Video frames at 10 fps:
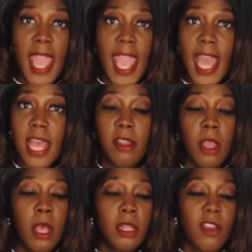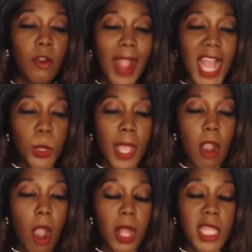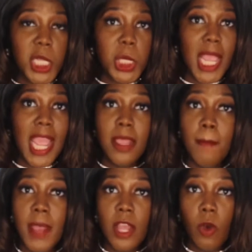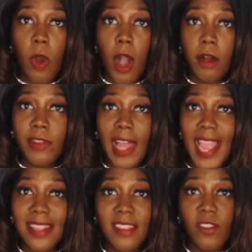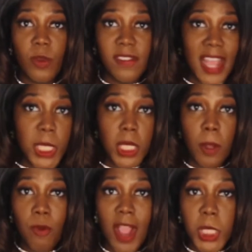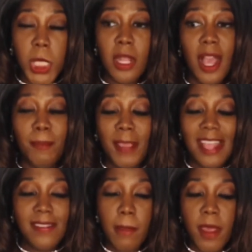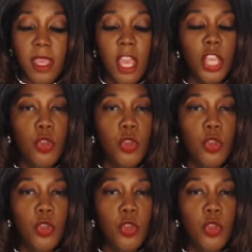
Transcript: And to graduate college in the middle of like this recession, depression, a pandemic,